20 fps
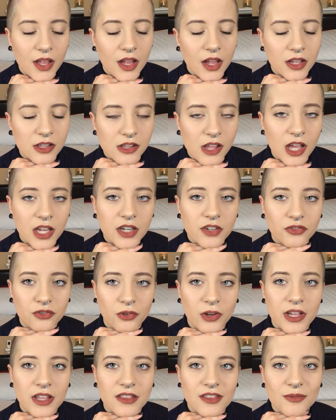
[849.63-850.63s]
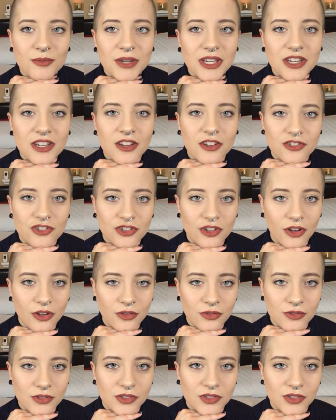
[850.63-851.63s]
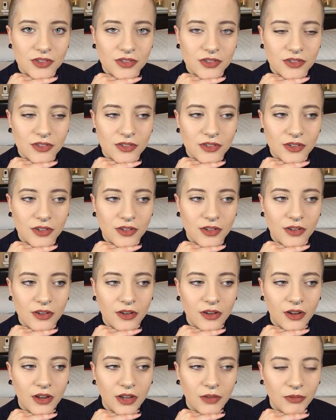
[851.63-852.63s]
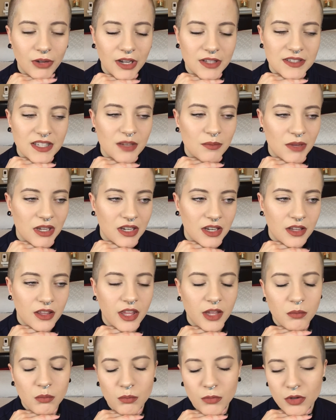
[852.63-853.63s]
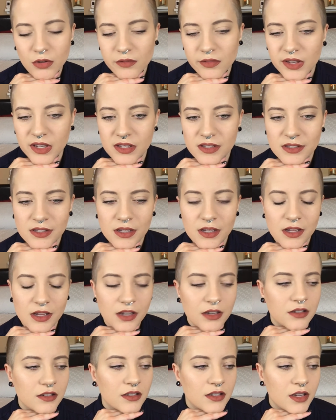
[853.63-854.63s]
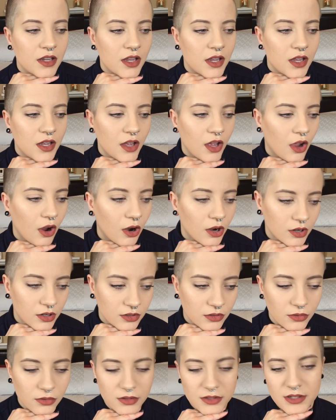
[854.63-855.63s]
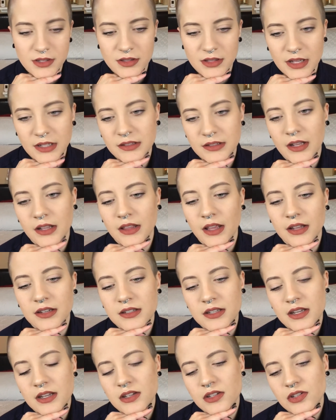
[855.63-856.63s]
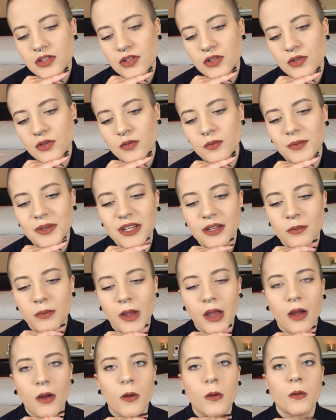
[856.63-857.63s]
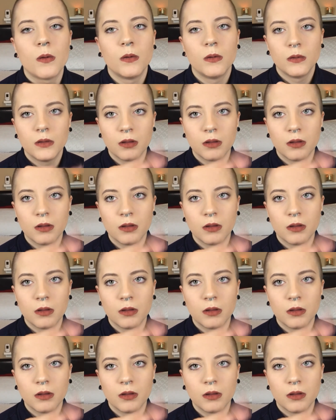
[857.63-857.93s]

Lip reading: A lot of what the media shows, and when I say media, like movies and articles and things like that, tend to be about